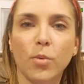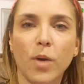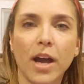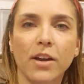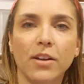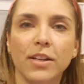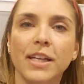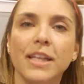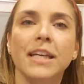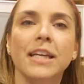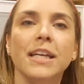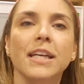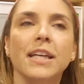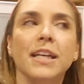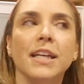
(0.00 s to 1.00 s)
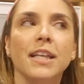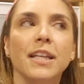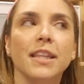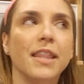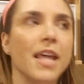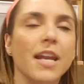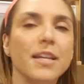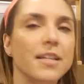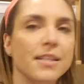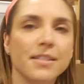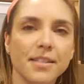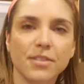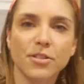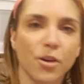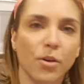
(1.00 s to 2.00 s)
while, then it
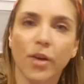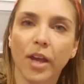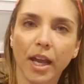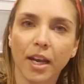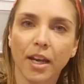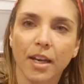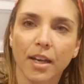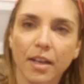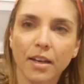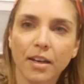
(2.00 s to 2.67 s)
doesn't soak in.